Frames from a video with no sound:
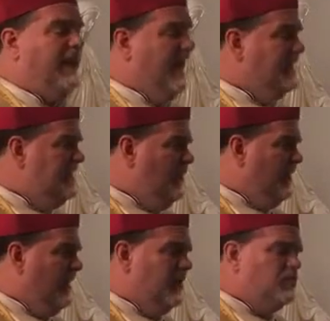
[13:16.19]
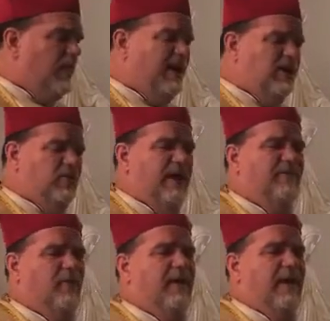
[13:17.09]
But as he went on his way to do
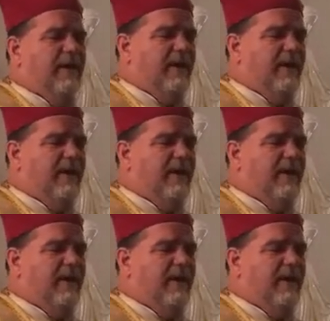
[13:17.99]
evil,